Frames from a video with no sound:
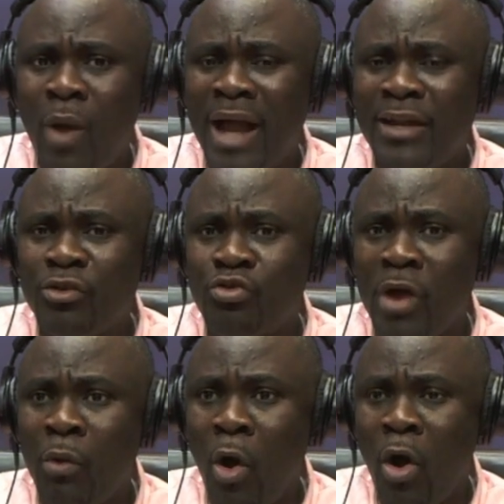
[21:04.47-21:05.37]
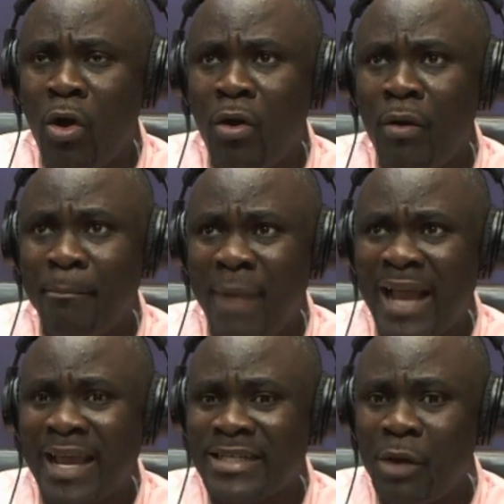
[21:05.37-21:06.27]
one, and so
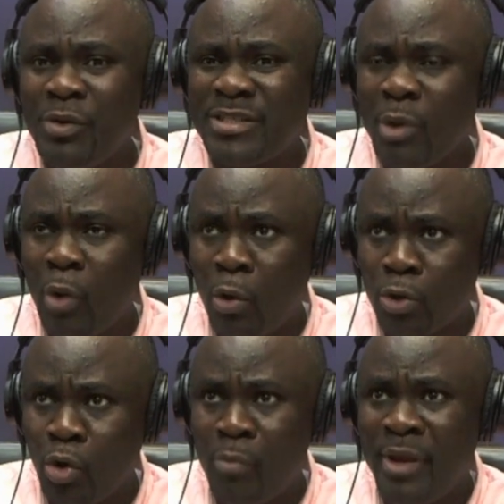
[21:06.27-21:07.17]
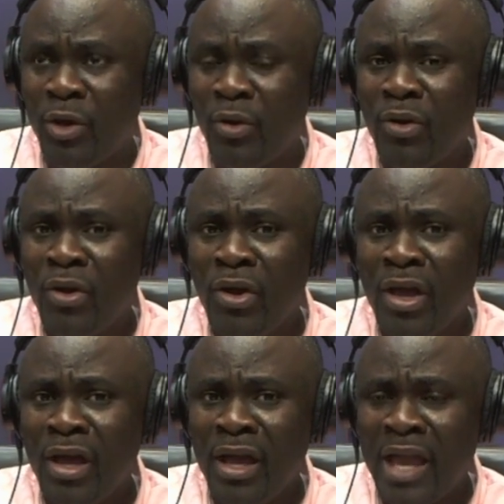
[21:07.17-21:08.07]
market with me Toby no.
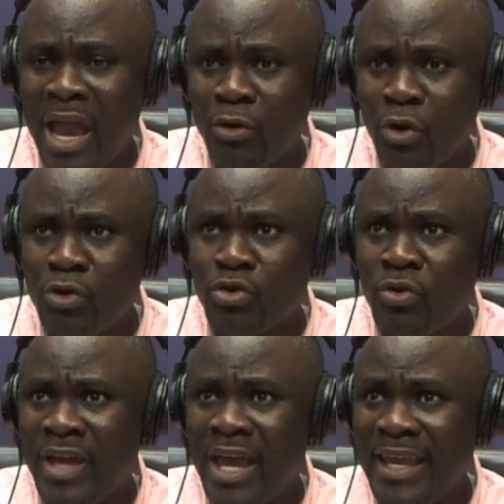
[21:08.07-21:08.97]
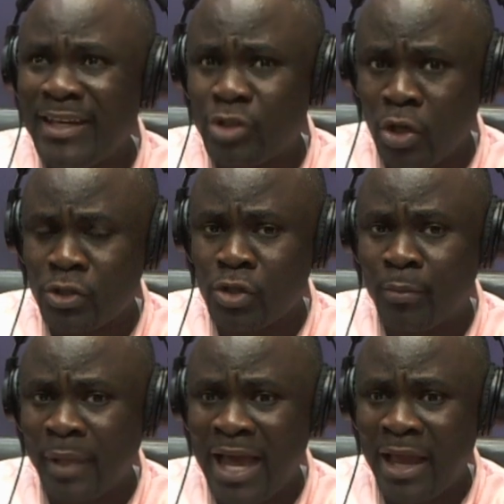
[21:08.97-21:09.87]
And also no in short
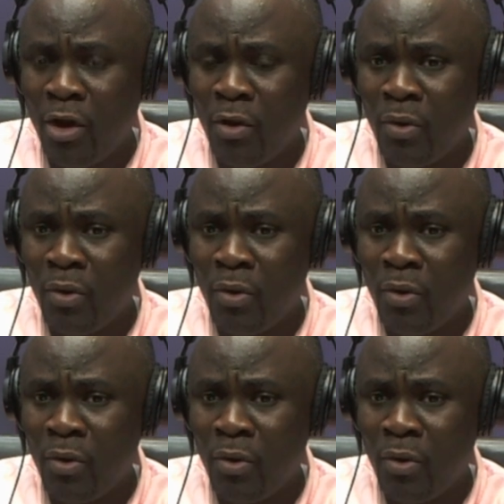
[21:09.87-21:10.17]
supply.